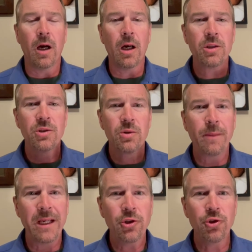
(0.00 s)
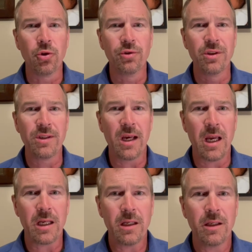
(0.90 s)
A spatial
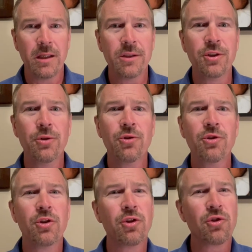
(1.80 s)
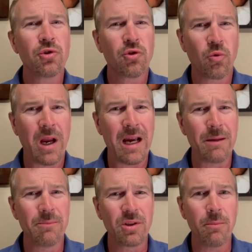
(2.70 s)
design is used to
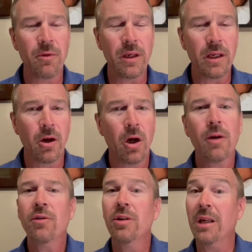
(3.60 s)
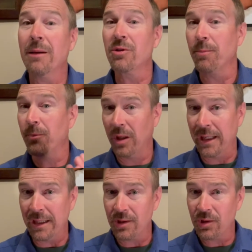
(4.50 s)
describe something, oftentimes a
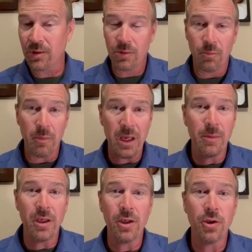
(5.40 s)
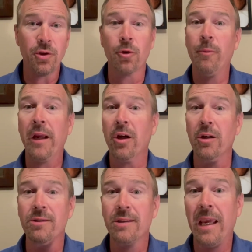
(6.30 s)
place, maybe your
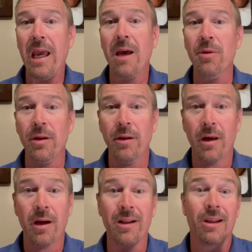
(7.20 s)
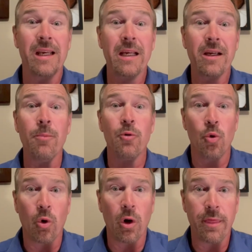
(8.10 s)
parents' cabin on a lake up
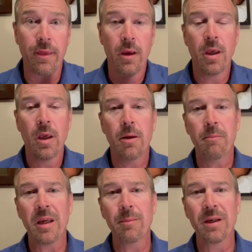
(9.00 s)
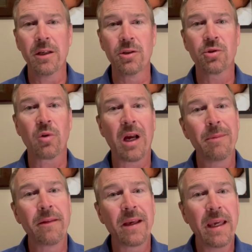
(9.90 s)
north. Maybe
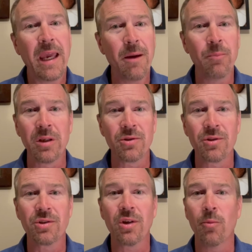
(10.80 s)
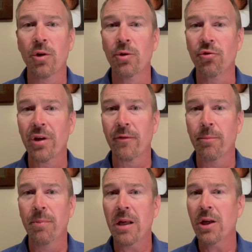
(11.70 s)
describing the campus to someone who's never
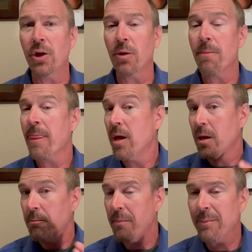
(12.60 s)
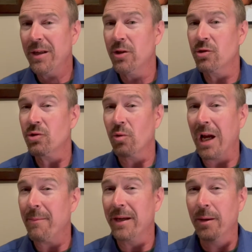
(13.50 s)
been here. Maybe
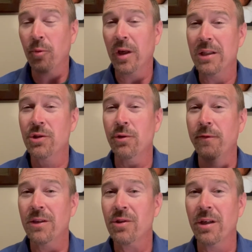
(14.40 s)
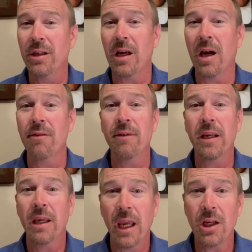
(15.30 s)
describing a place you visited on
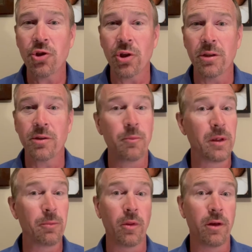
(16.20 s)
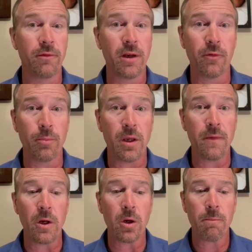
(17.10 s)
vacation to people that have never been
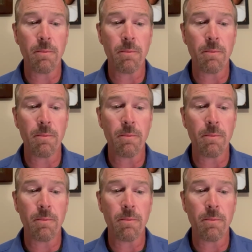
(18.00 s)
there.